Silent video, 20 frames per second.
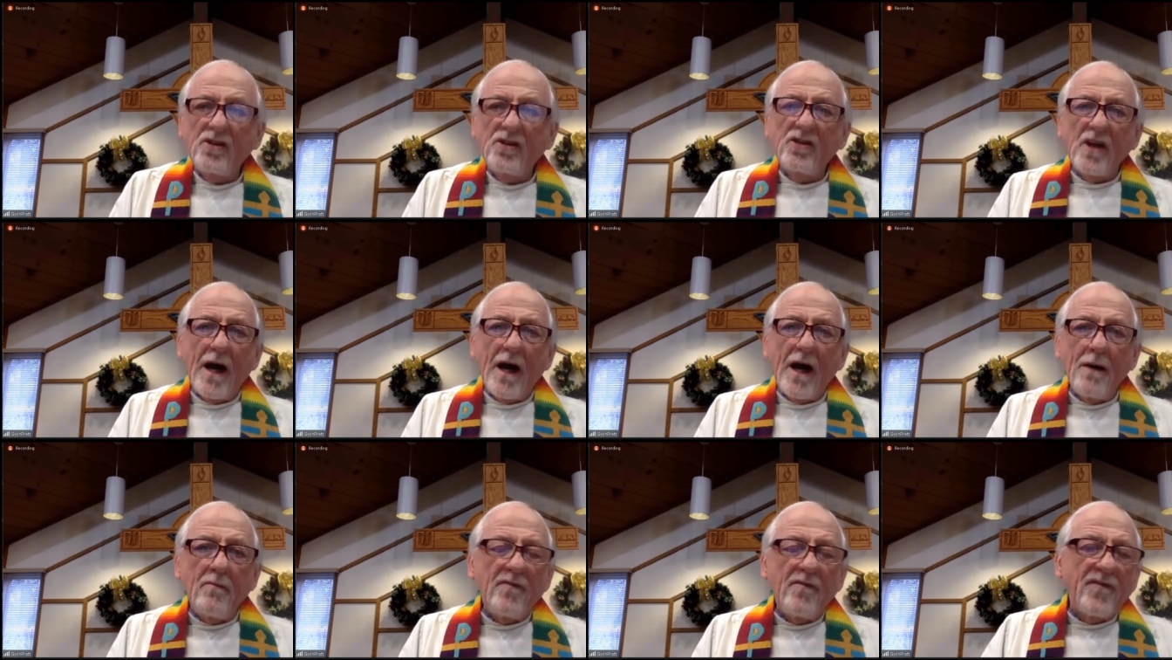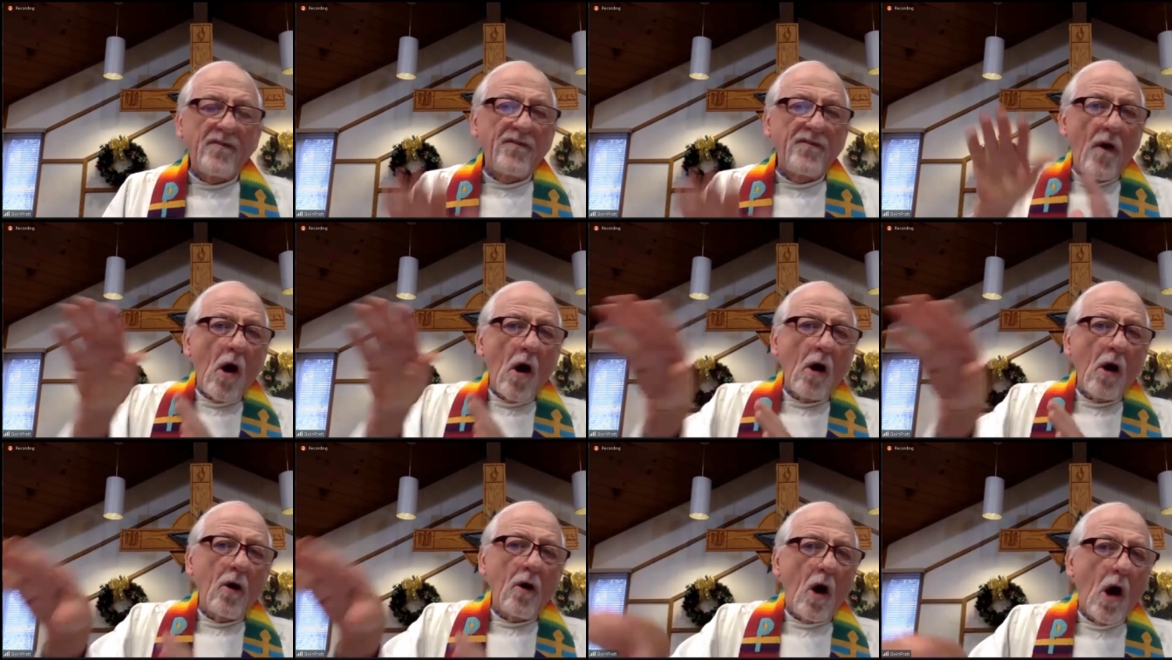some
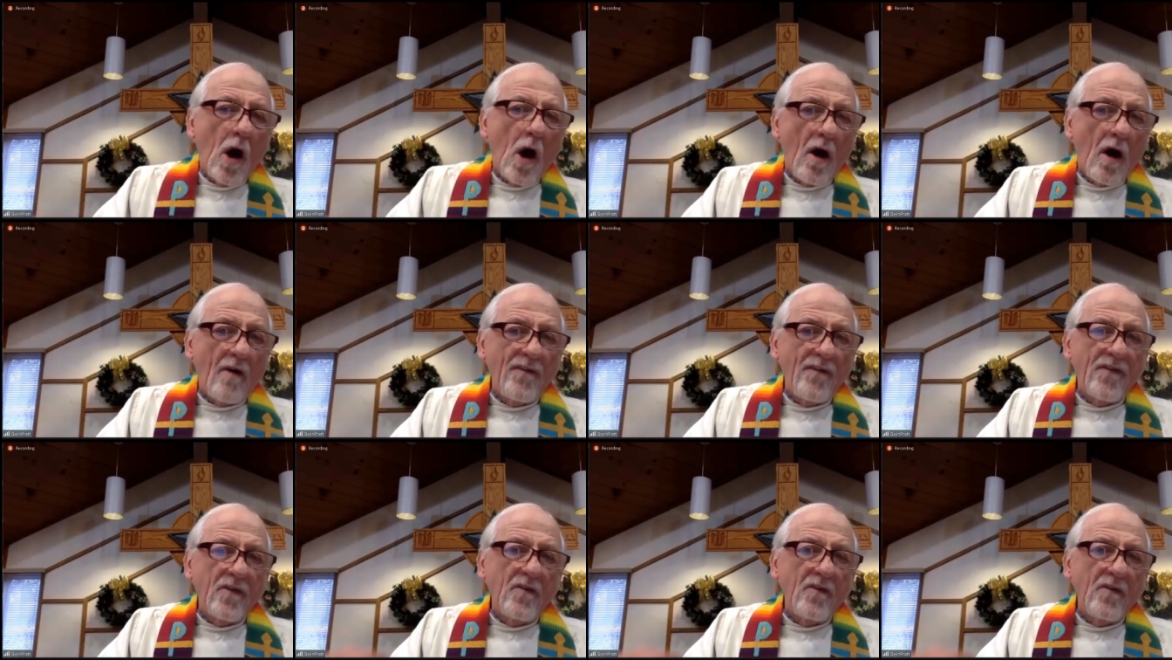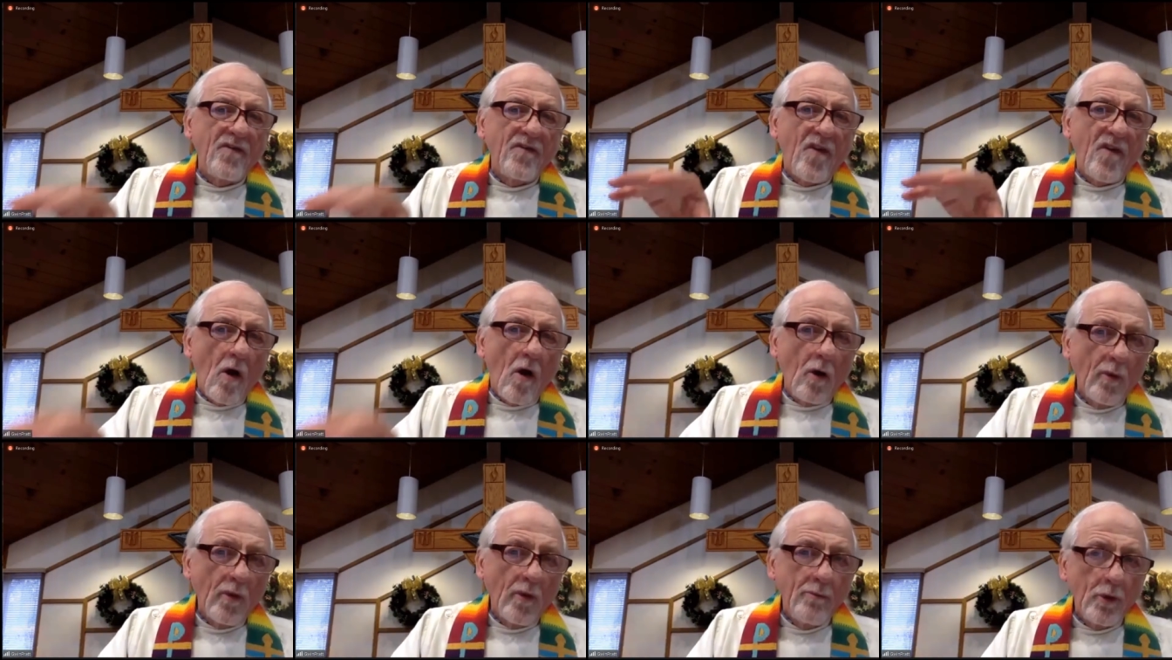far off,
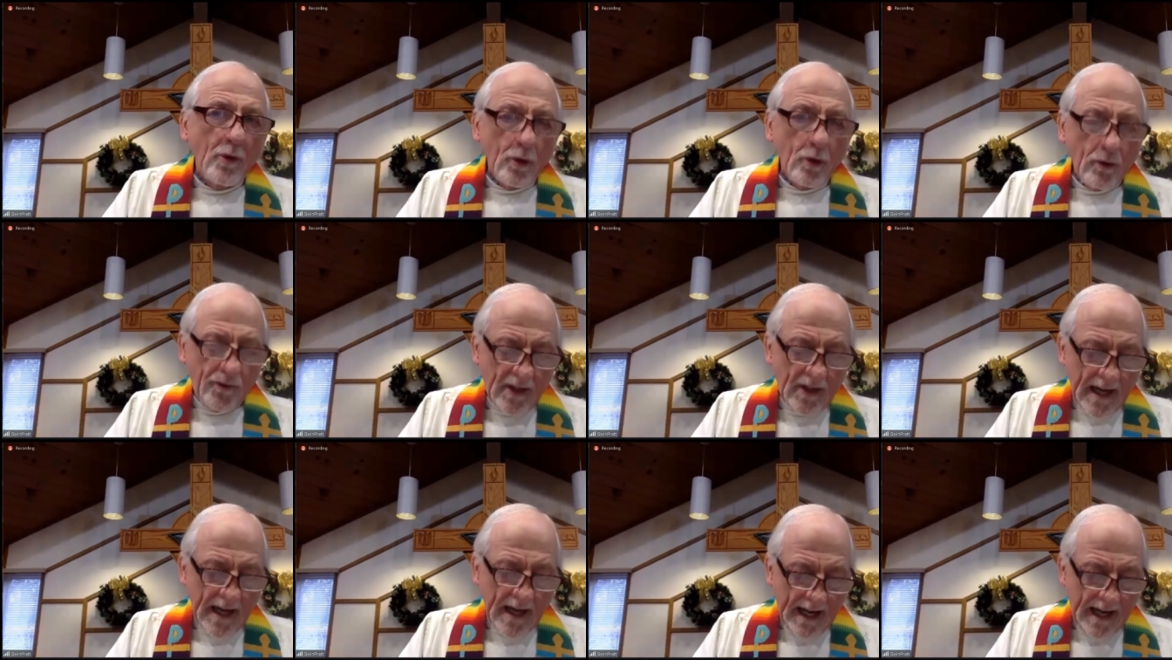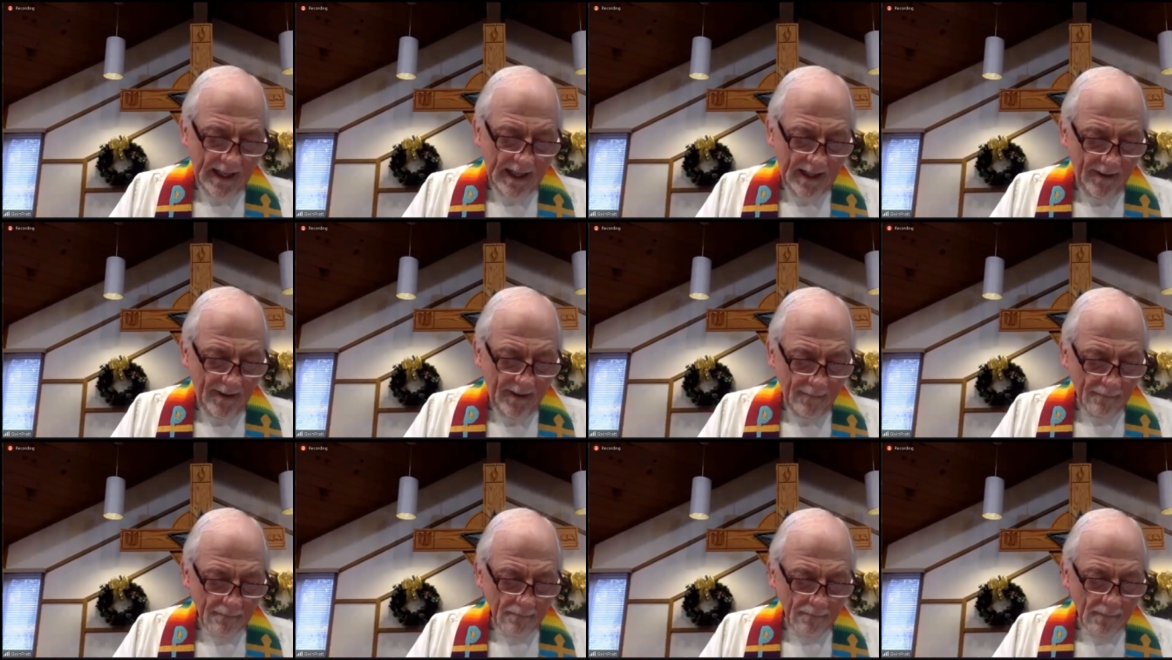far removed day
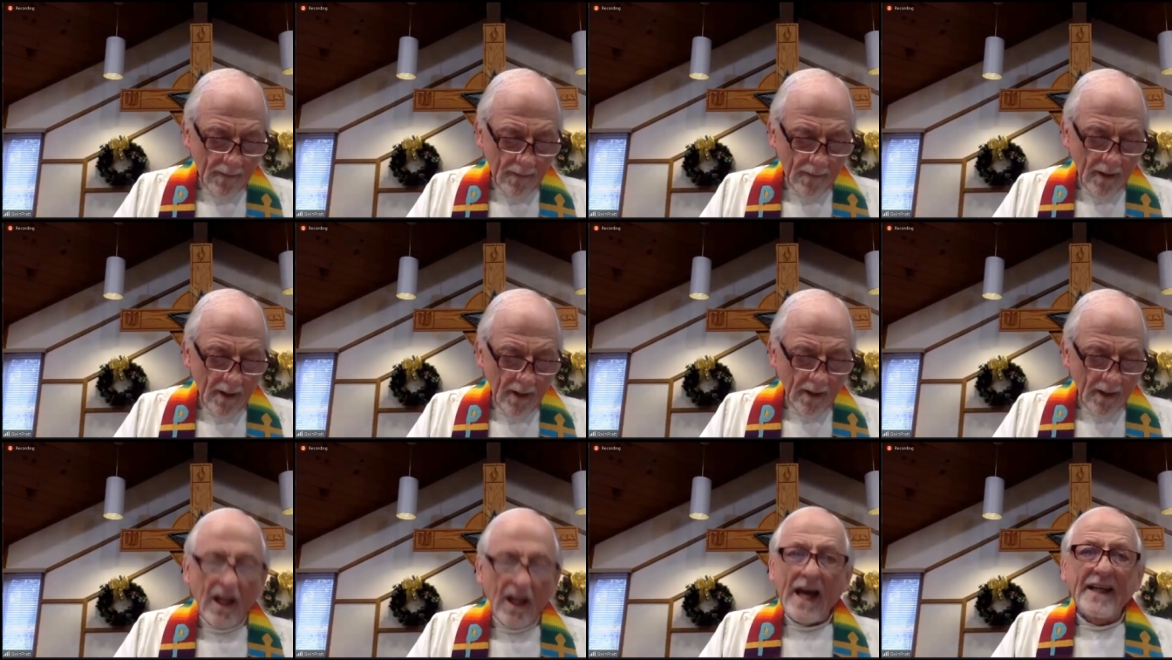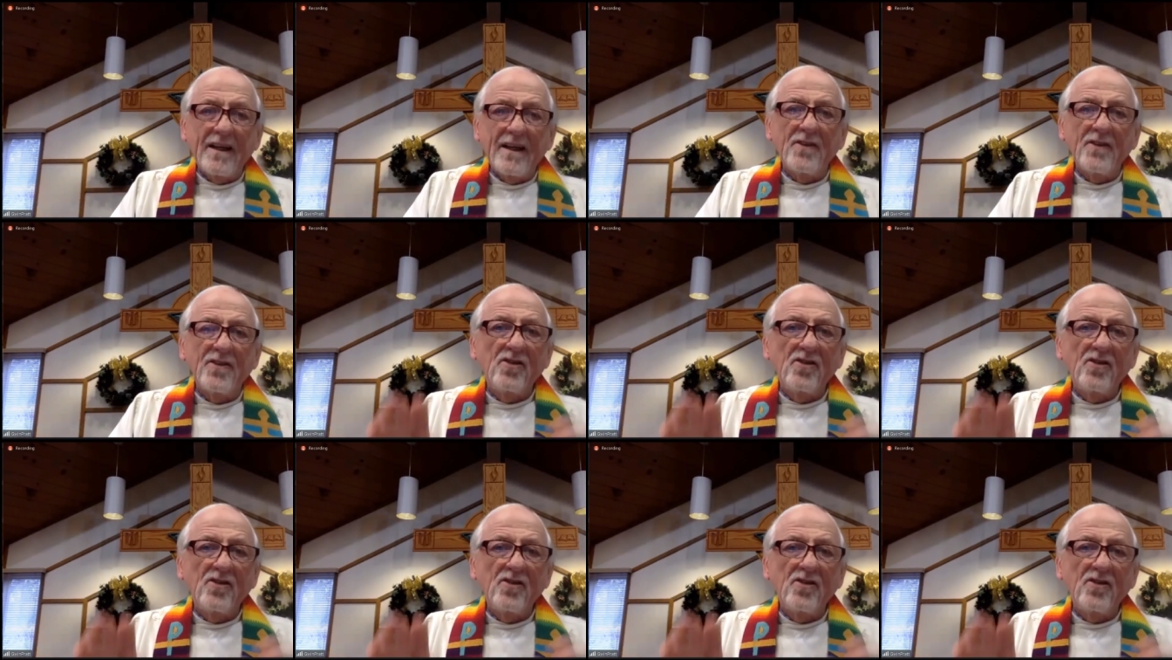like a